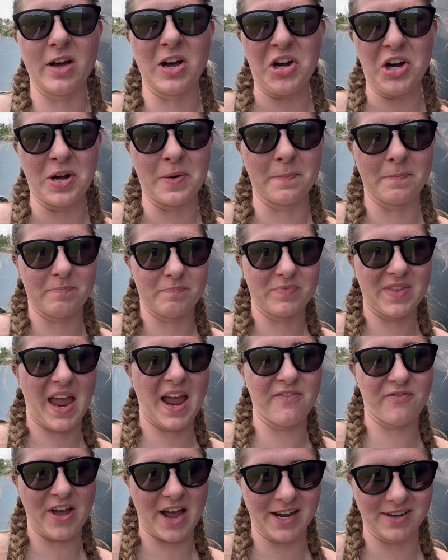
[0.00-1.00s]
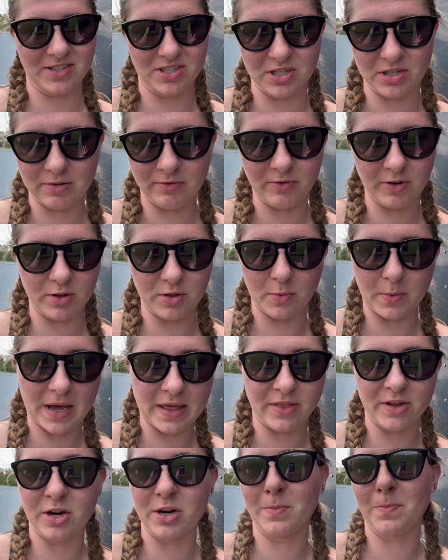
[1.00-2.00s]
I factored for the
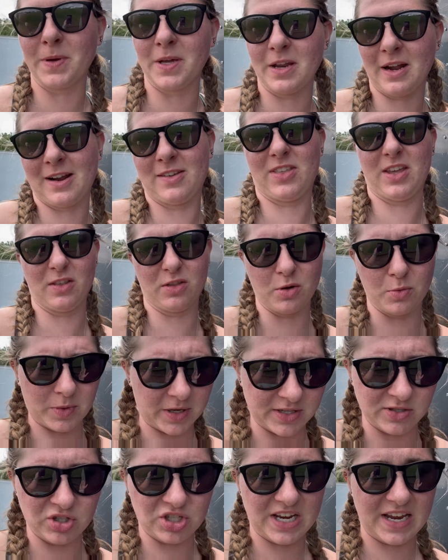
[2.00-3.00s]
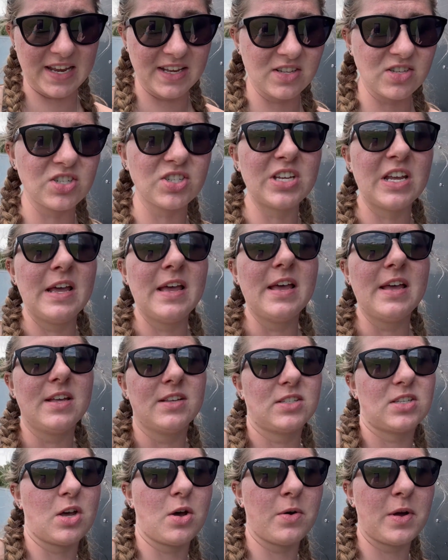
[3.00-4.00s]
weather, but I think the wind changed.
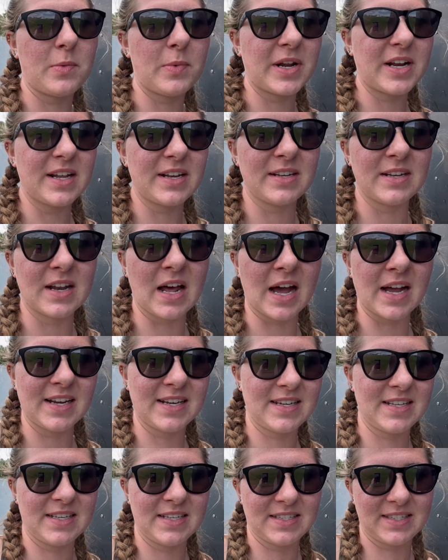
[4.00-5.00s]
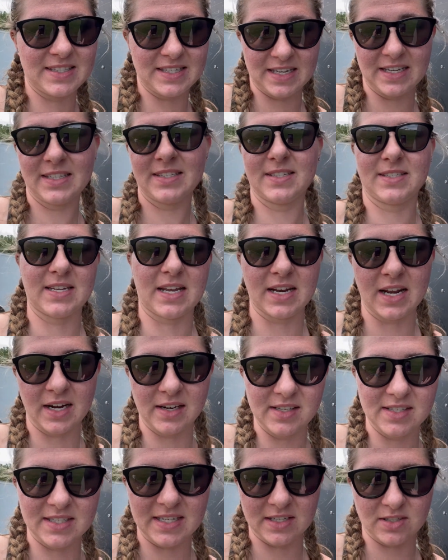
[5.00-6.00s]
So it went at 96 to
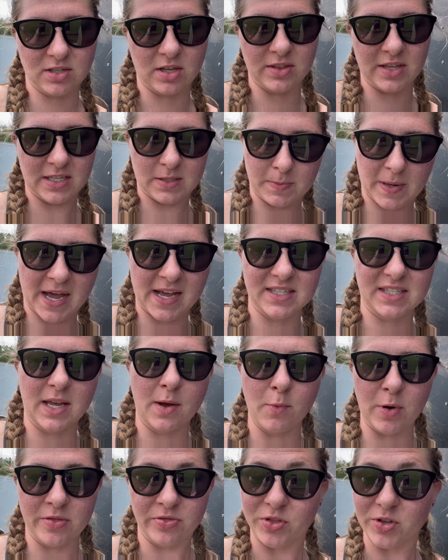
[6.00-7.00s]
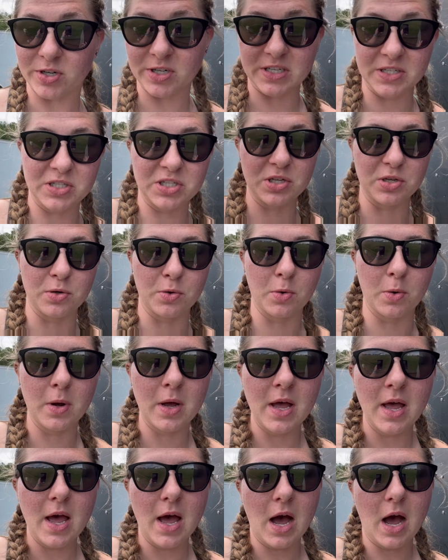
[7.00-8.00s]
1096 on this pass at 132.
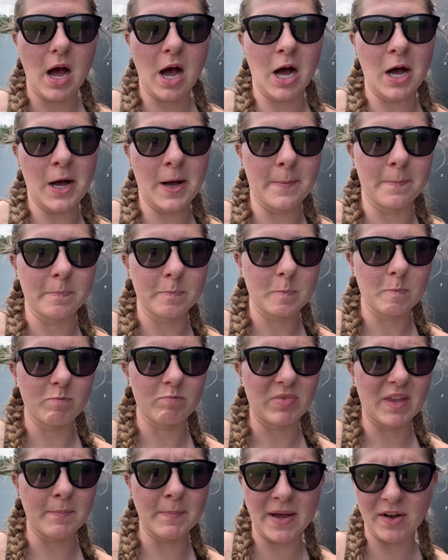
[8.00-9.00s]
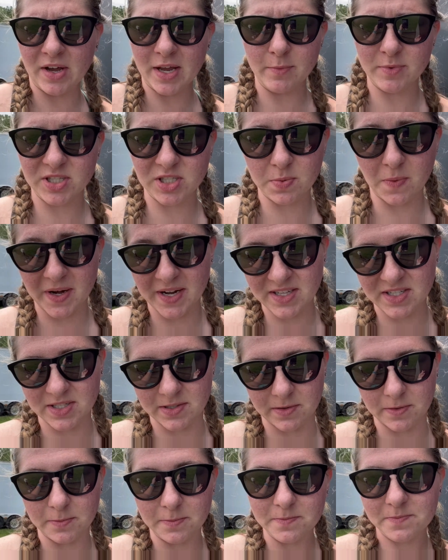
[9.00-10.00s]
My light was 22,
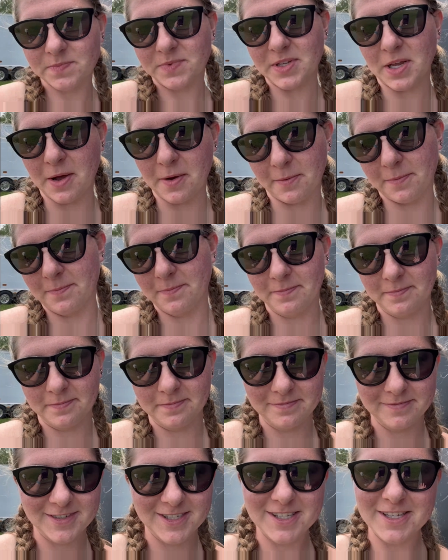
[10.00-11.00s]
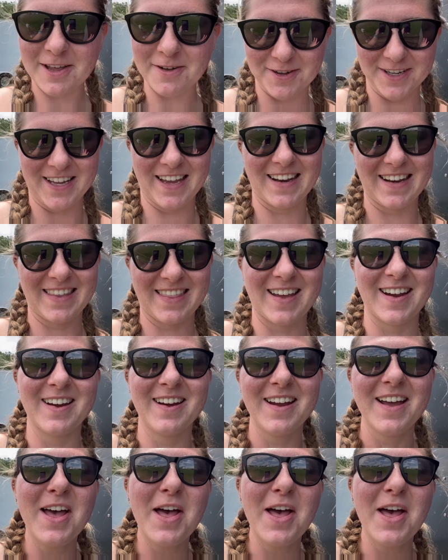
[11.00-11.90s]
so slowly getting there.